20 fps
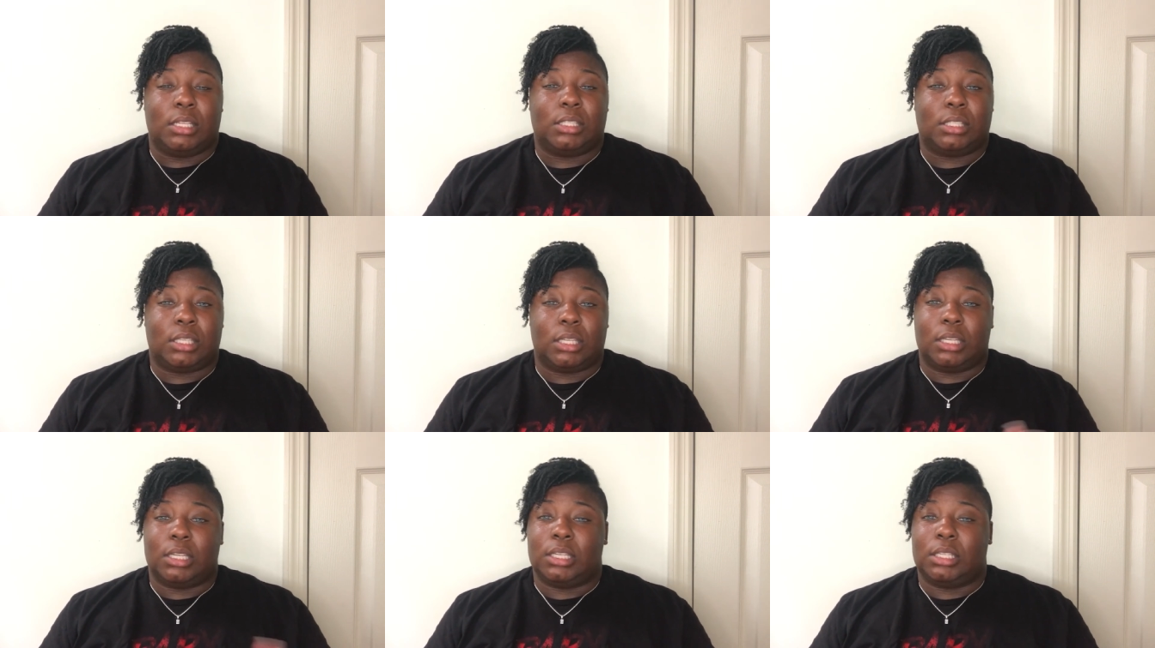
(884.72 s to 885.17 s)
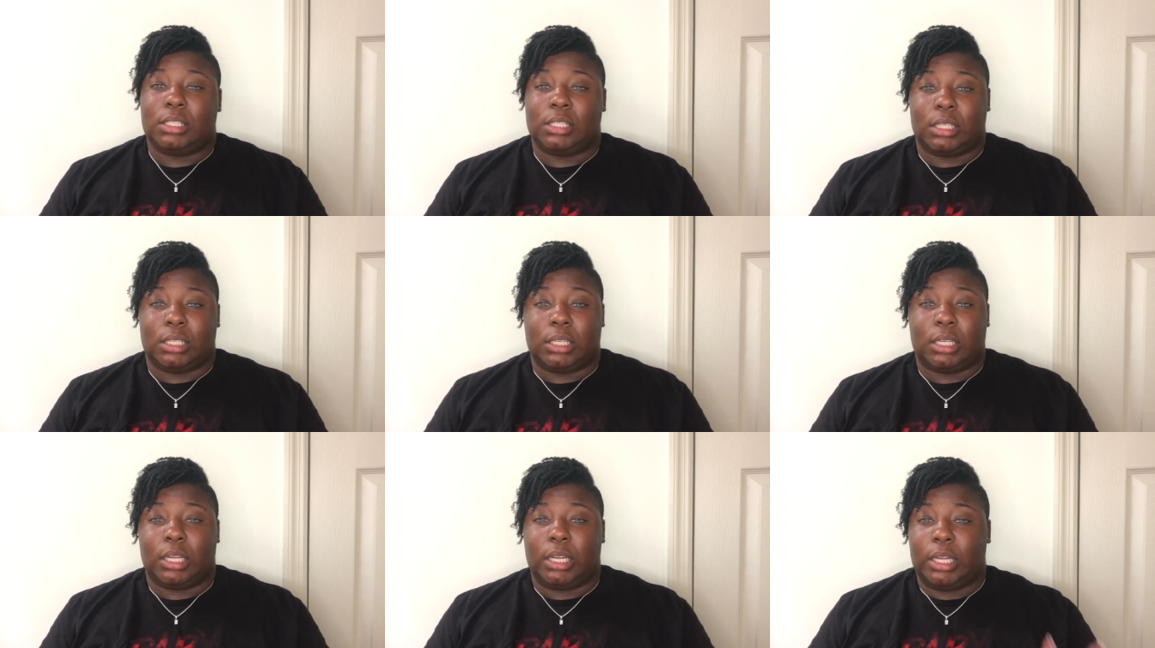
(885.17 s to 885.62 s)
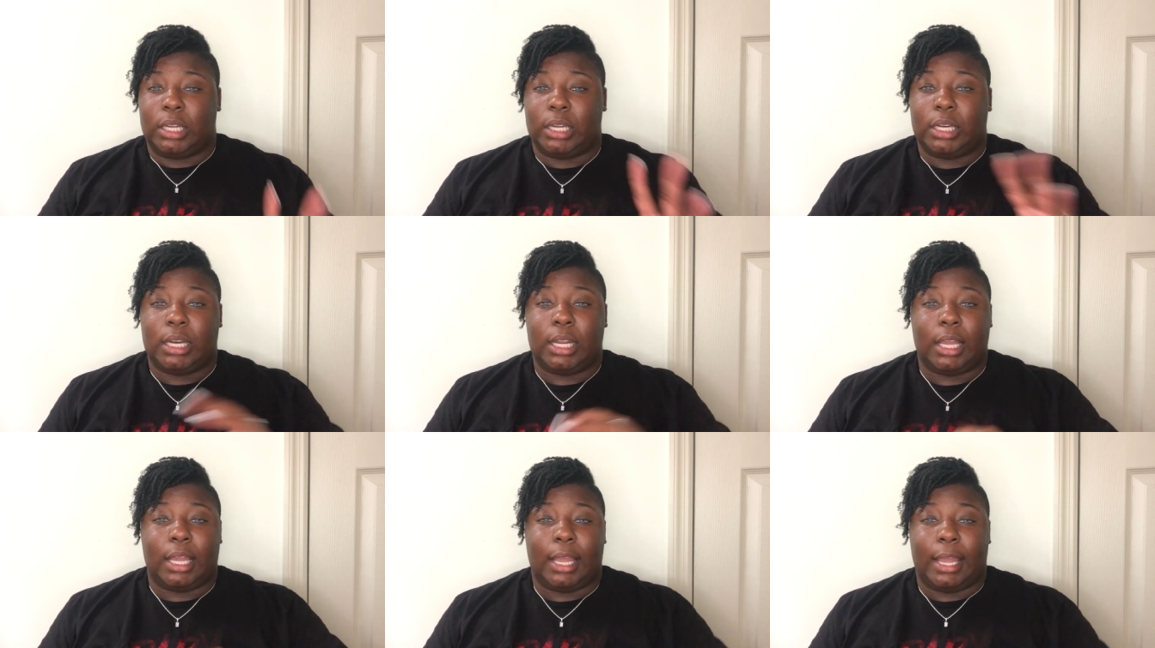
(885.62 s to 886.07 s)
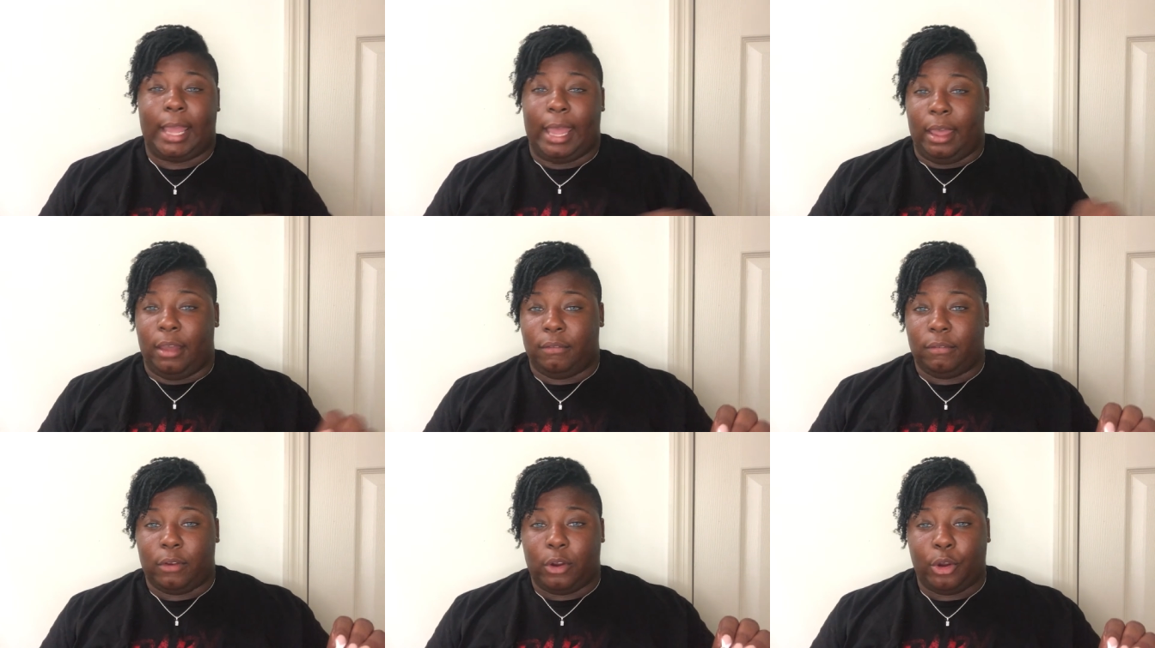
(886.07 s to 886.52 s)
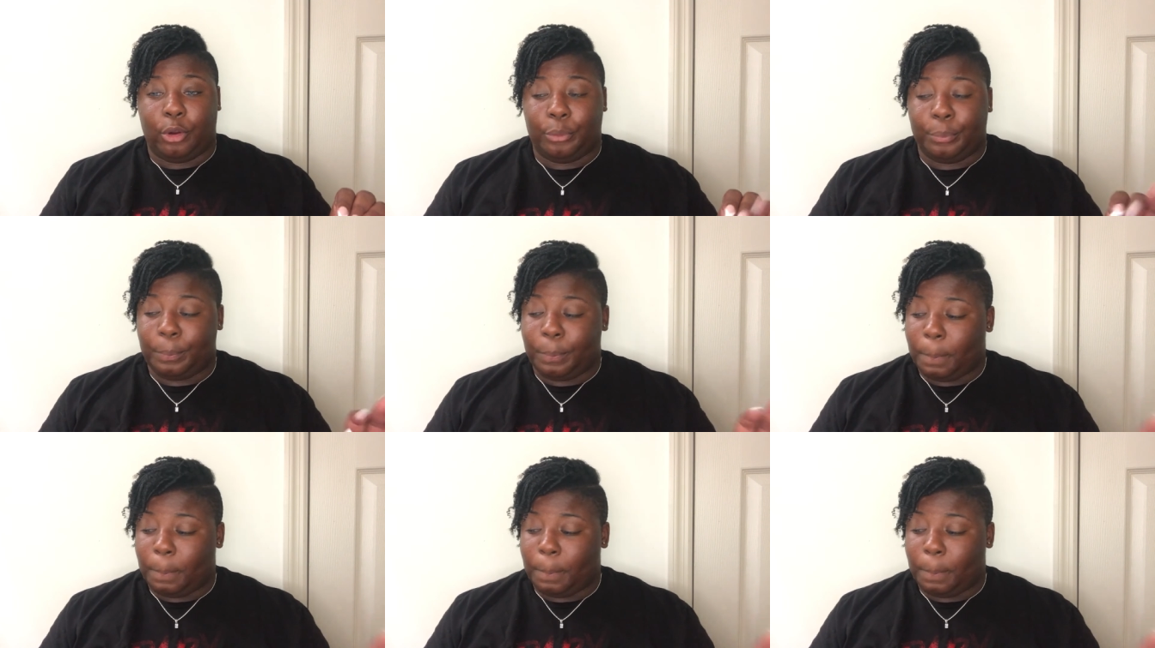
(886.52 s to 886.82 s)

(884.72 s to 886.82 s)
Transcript: to this salon ever.